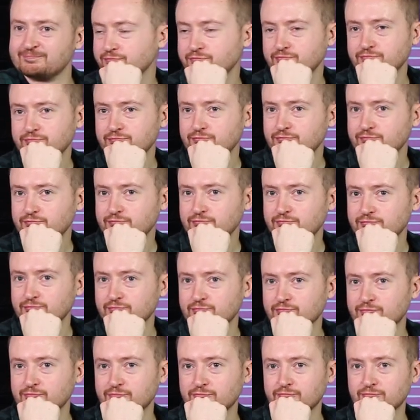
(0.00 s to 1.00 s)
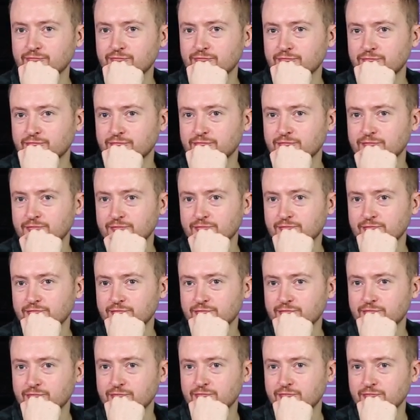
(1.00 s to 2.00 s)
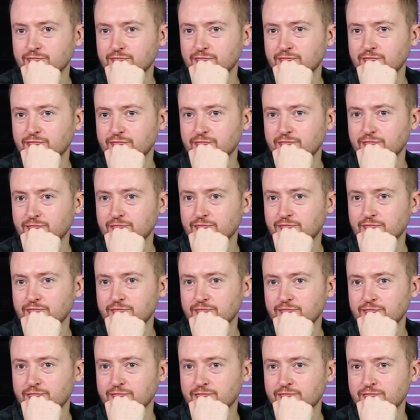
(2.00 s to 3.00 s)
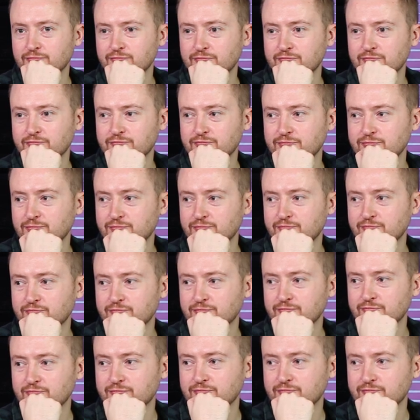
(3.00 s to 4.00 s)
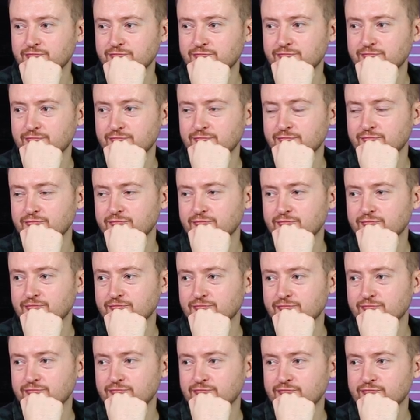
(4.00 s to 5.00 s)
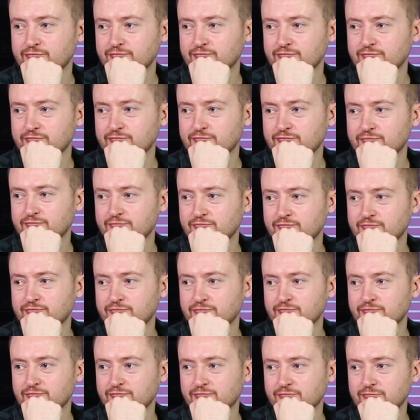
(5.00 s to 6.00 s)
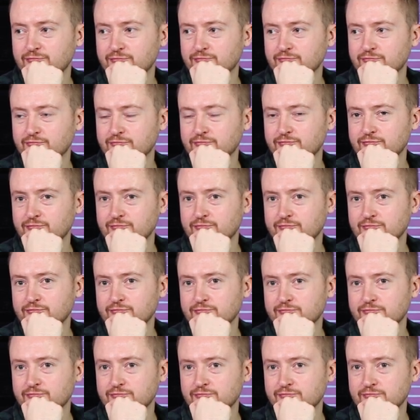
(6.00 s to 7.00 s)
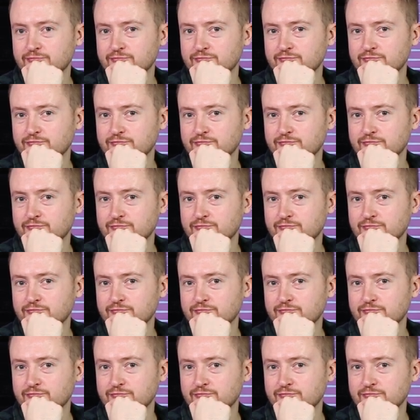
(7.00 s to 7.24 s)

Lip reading: [no speech]